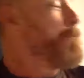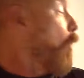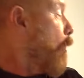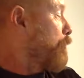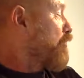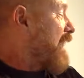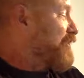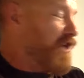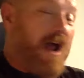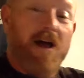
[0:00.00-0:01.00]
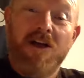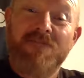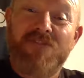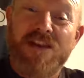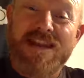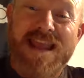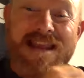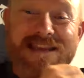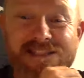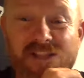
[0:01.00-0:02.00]
more pressure than the
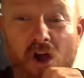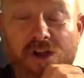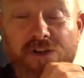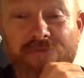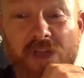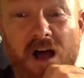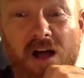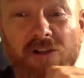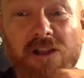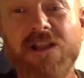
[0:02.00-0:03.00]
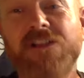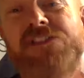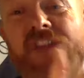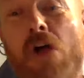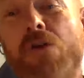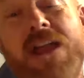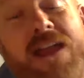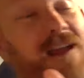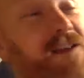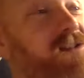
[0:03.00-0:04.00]
inside of the hull. So
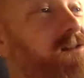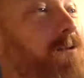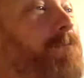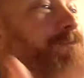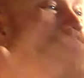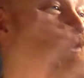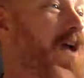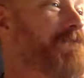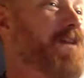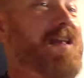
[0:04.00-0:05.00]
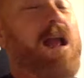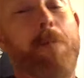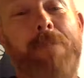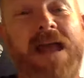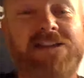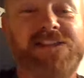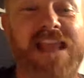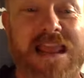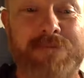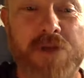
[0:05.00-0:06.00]
it is definitely a better
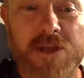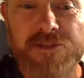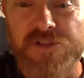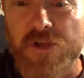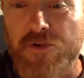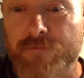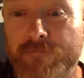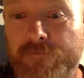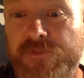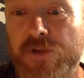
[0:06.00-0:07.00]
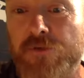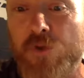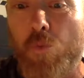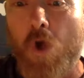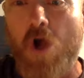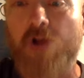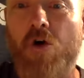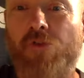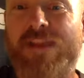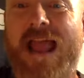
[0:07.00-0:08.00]
scheme to do your
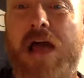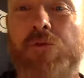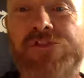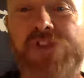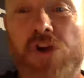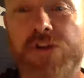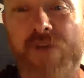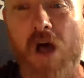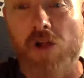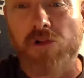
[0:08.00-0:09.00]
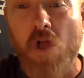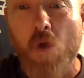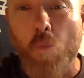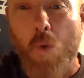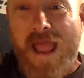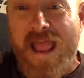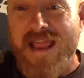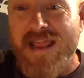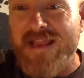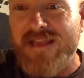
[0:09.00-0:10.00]
work on the outside of the hull
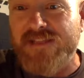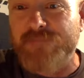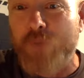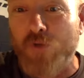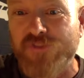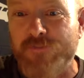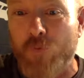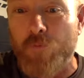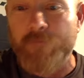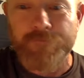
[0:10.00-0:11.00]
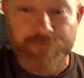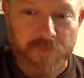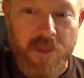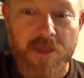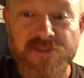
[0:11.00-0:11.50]
where it is possible.